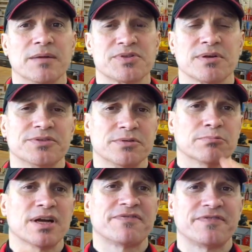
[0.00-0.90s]
So I'll do a
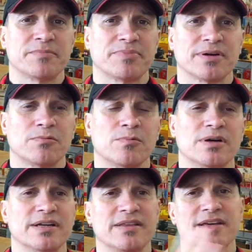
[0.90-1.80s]
rough fit part
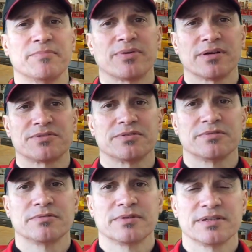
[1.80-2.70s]
one, and then part
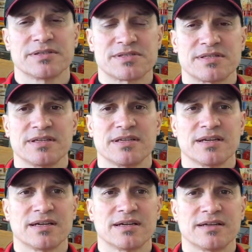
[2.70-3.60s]
two is the
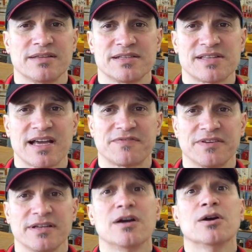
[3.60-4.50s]
exact
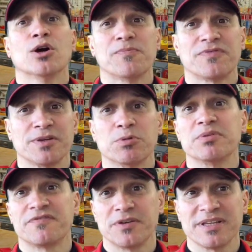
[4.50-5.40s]
fit. Hopefully we'll be
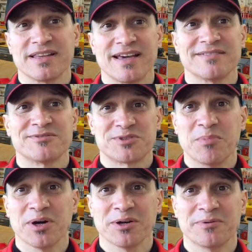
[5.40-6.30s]
filming that
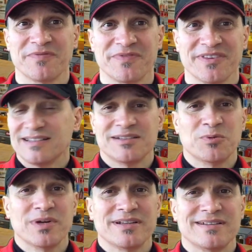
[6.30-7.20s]
tomorrow.
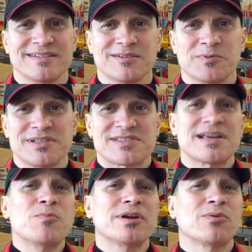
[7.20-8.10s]
When
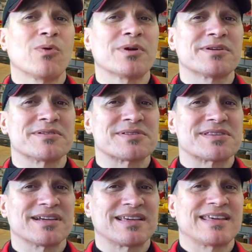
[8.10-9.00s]
someone
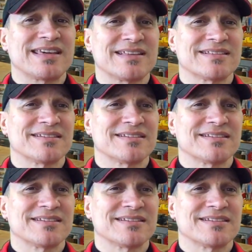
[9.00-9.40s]
orders a kit,